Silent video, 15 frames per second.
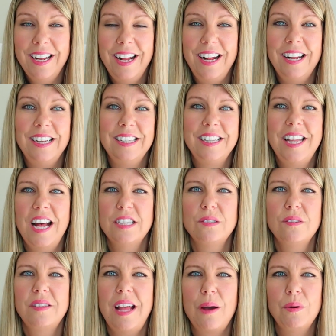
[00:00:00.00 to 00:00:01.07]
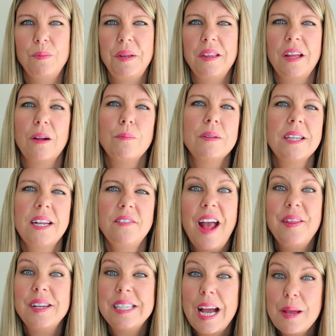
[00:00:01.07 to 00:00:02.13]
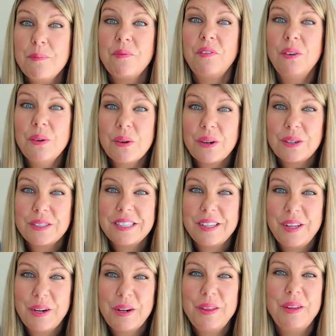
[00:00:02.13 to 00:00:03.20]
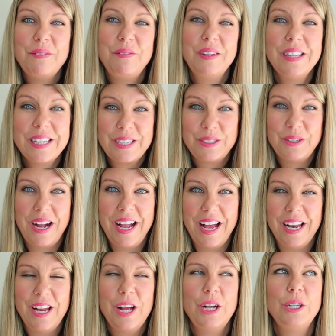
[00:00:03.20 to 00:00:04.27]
And that would be their belief. And the type 4s, they're in the feeling triad.